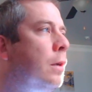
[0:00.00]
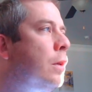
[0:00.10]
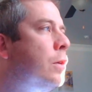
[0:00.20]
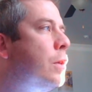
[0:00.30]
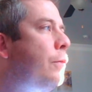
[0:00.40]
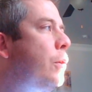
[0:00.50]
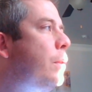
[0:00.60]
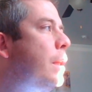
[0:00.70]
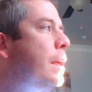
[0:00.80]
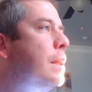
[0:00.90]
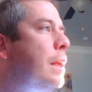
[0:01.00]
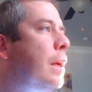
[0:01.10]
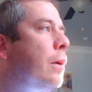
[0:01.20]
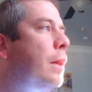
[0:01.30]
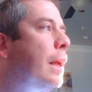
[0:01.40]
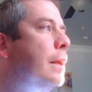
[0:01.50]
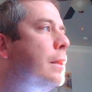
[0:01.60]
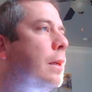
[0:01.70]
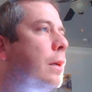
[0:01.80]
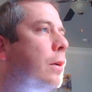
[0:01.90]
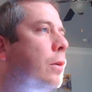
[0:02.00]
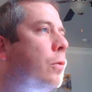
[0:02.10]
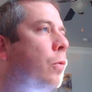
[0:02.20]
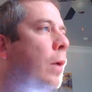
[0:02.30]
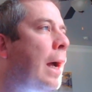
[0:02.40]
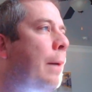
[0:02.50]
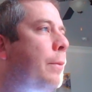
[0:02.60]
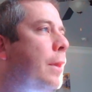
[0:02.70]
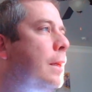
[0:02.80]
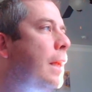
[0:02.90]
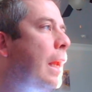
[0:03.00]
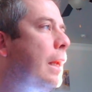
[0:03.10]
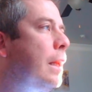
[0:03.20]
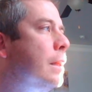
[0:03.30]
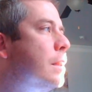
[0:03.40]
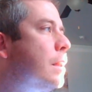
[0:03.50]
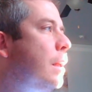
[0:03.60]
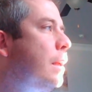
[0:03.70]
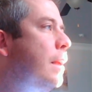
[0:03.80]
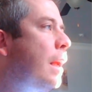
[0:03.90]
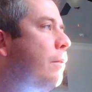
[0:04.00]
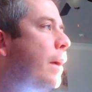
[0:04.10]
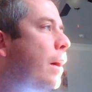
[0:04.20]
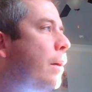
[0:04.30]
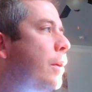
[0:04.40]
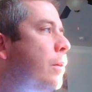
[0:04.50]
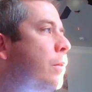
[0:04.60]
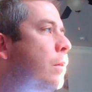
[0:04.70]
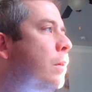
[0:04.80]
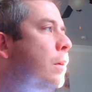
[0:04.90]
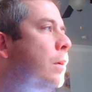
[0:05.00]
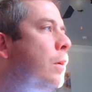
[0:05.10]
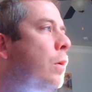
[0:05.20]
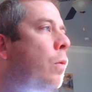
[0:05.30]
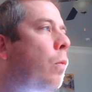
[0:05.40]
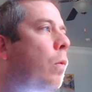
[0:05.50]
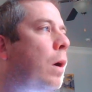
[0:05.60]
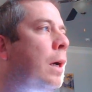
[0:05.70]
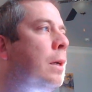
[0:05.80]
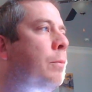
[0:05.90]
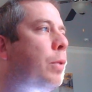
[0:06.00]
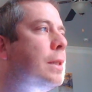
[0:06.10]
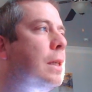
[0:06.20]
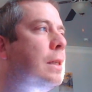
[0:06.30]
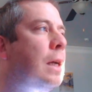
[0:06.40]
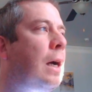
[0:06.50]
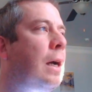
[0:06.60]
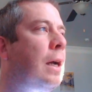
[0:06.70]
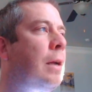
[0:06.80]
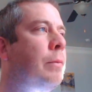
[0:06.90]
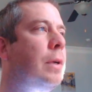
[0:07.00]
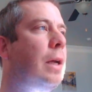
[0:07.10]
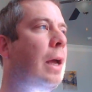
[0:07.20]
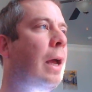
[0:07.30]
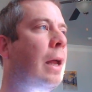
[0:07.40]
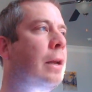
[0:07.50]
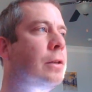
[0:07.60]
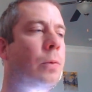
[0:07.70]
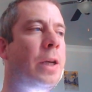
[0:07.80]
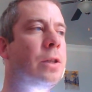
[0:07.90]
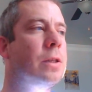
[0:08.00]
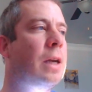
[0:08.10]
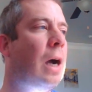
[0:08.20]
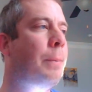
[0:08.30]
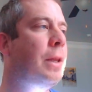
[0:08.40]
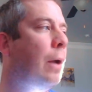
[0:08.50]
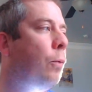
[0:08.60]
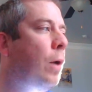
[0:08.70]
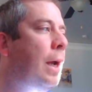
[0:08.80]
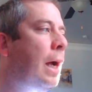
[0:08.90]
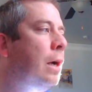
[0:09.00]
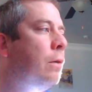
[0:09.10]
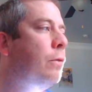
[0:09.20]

There's a few things in here that grab the date. It's the date value one plus the time, and so we can just copy that right out of